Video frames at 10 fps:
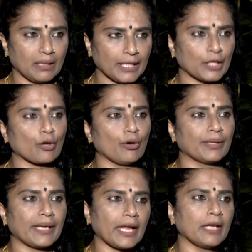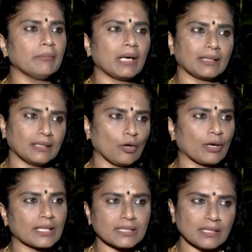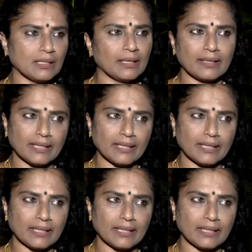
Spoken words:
hero name and location,